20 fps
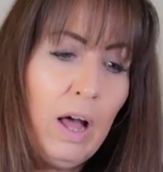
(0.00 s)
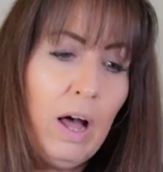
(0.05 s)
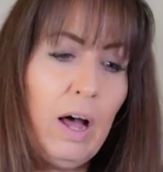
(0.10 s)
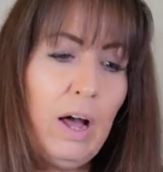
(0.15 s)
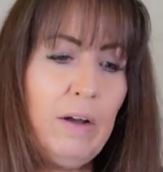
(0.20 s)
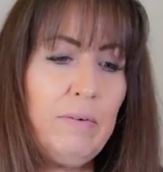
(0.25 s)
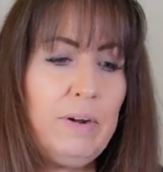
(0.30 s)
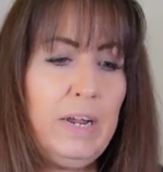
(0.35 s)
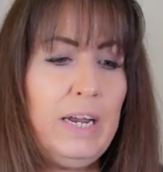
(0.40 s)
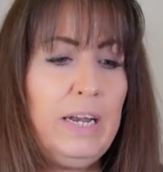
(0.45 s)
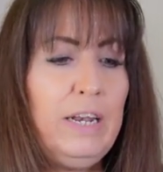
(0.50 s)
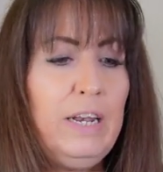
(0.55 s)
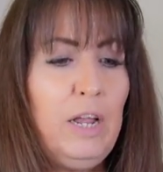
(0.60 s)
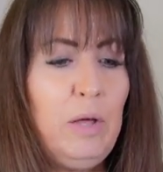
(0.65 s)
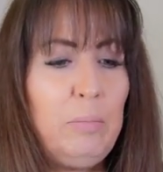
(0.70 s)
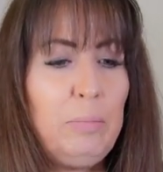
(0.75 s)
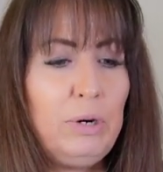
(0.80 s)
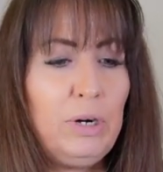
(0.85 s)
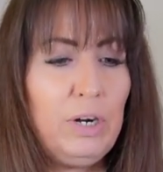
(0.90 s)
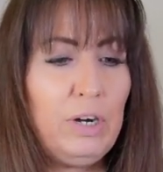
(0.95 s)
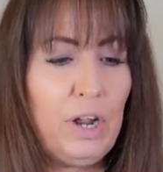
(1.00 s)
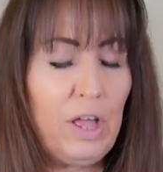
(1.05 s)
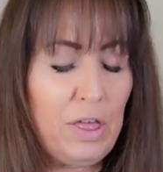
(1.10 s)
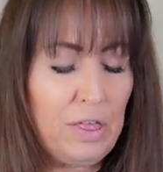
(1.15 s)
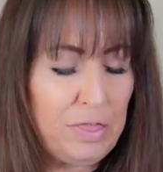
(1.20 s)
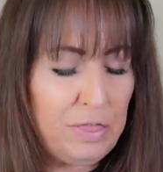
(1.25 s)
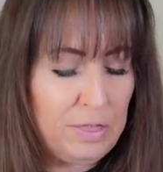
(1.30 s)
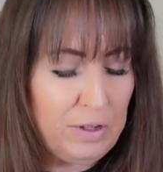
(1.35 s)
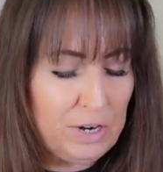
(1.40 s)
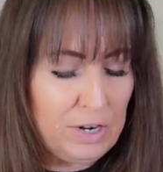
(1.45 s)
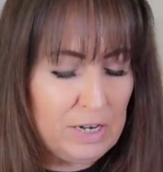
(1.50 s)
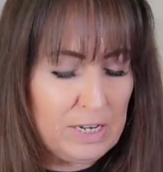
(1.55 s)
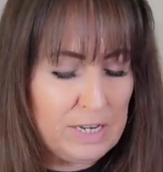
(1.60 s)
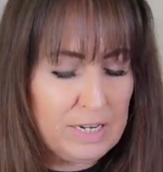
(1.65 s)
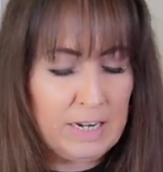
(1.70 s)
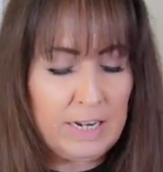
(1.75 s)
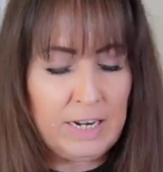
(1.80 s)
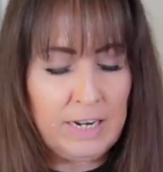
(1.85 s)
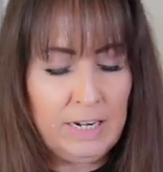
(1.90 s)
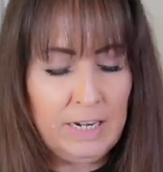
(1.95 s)
All right, number
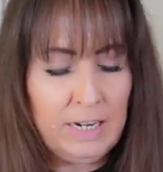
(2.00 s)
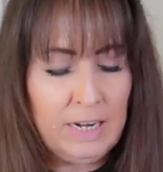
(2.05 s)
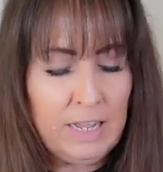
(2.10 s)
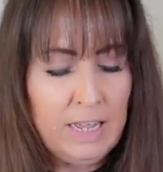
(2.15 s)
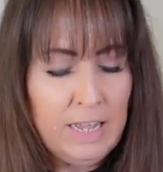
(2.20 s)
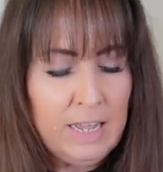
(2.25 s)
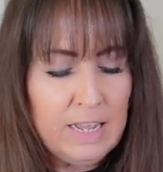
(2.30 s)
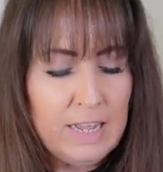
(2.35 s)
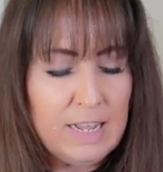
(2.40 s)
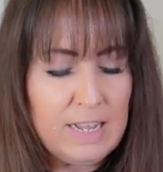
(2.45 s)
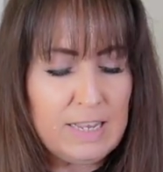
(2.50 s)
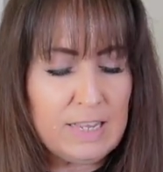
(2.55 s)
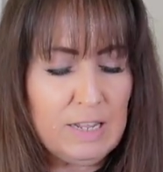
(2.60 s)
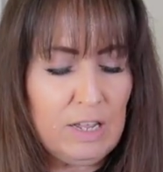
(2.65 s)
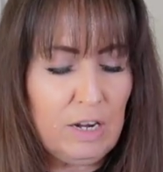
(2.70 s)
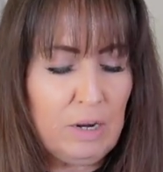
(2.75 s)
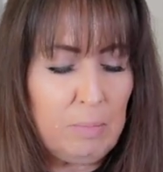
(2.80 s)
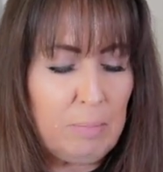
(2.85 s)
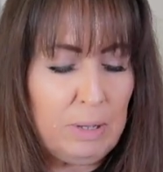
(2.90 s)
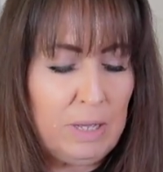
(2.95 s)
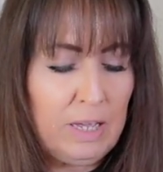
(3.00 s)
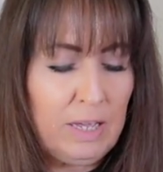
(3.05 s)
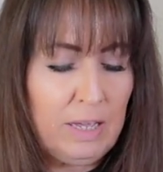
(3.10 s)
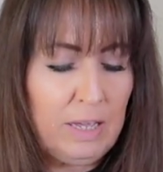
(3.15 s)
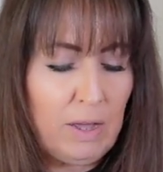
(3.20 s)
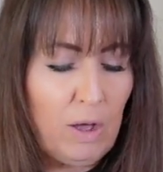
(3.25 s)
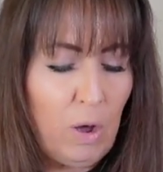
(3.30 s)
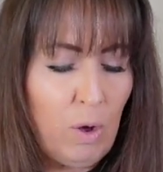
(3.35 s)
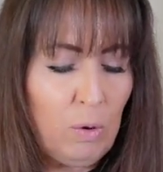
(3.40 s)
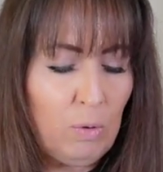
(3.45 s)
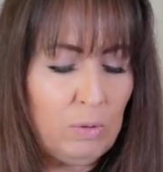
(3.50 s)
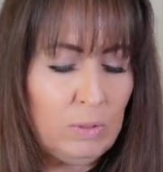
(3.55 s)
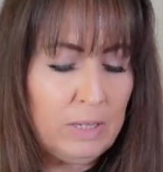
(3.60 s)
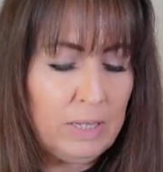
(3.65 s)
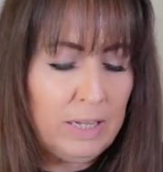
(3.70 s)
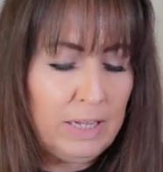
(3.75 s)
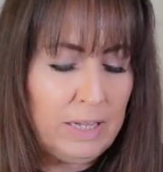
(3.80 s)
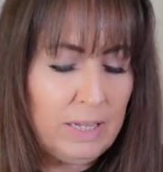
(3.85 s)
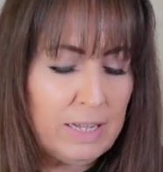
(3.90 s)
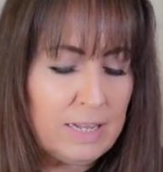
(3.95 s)
13 is gonna be
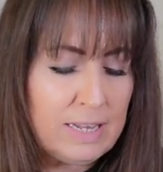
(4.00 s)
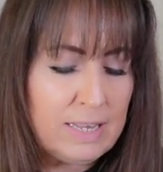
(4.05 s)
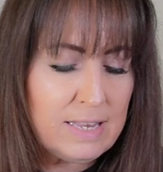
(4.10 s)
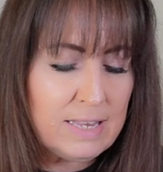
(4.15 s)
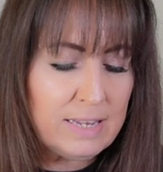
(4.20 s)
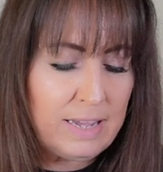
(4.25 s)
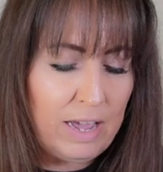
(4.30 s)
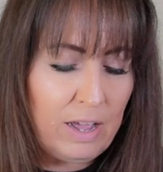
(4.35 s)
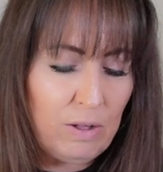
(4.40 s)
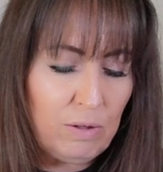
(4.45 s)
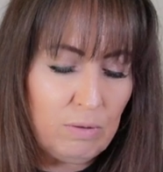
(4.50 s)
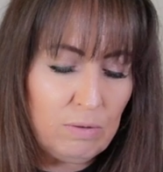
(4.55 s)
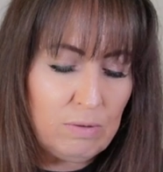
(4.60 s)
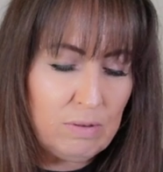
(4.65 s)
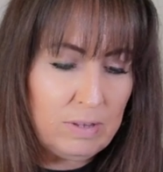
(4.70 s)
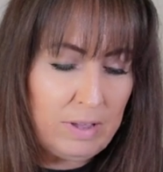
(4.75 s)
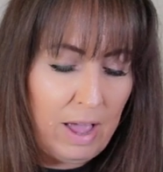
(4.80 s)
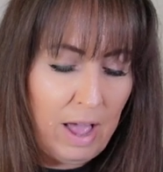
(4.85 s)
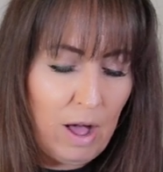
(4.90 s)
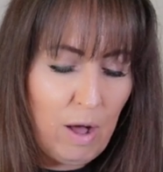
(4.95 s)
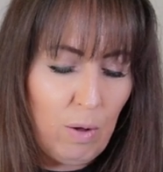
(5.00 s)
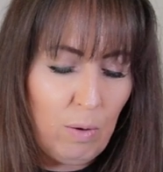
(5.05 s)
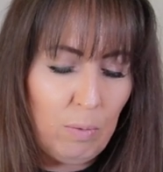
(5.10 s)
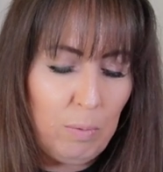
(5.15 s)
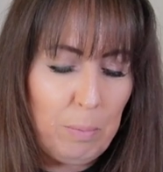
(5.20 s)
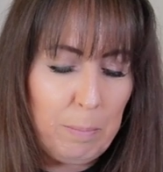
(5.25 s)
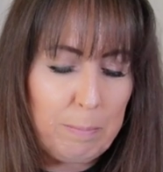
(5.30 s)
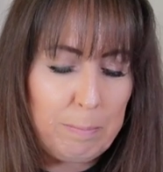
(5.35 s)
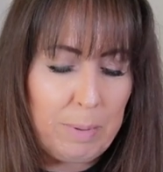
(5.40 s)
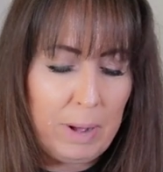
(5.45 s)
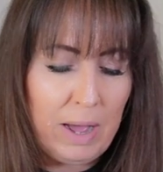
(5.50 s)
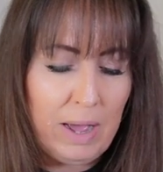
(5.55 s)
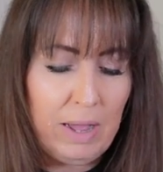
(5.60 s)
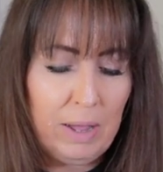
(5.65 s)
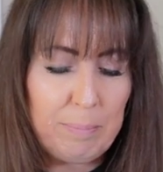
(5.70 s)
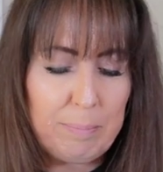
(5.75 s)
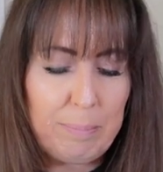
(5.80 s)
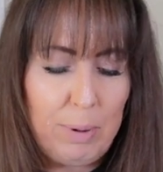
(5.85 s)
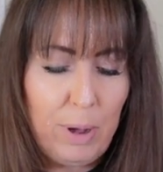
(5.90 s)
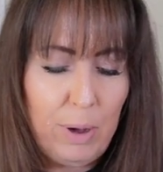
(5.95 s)
Only Scales Cowl
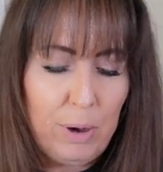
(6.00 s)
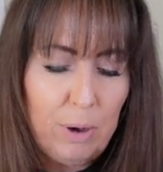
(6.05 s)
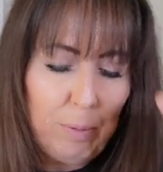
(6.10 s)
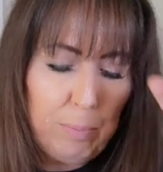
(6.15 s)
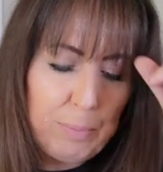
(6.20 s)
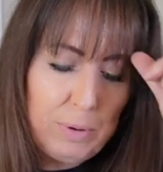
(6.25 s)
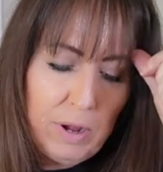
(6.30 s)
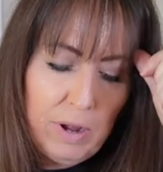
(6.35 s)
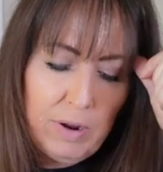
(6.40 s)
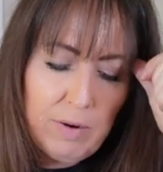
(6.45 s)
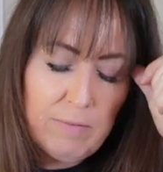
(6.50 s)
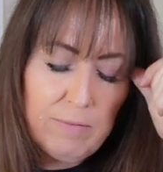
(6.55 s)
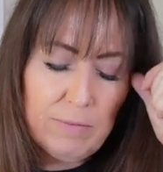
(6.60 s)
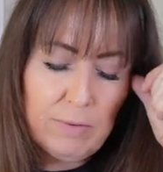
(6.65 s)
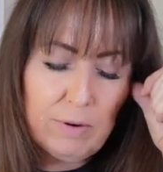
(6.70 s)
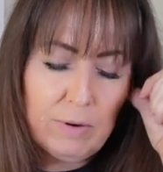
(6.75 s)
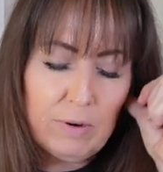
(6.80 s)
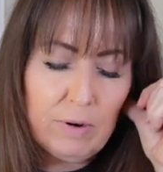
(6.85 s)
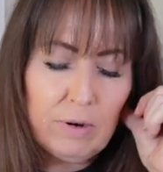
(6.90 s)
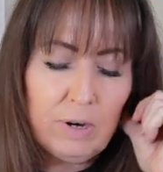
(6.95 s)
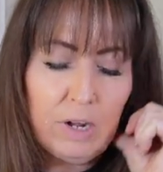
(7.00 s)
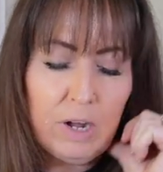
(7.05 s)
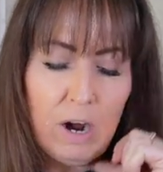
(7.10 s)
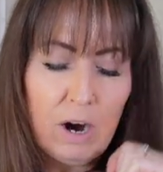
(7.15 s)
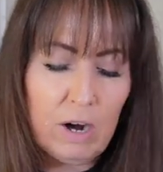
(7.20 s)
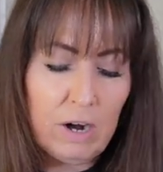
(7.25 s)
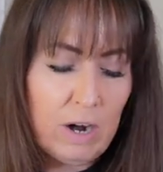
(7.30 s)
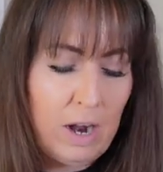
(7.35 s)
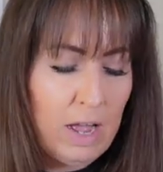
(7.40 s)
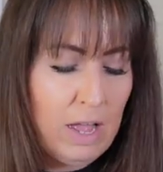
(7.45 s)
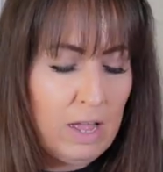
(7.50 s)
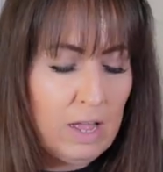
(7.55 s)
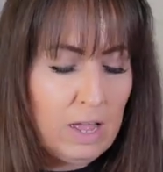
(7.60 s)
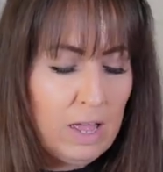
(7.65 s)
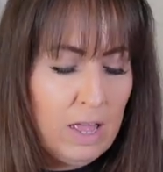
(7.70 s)
by Pope Vergara.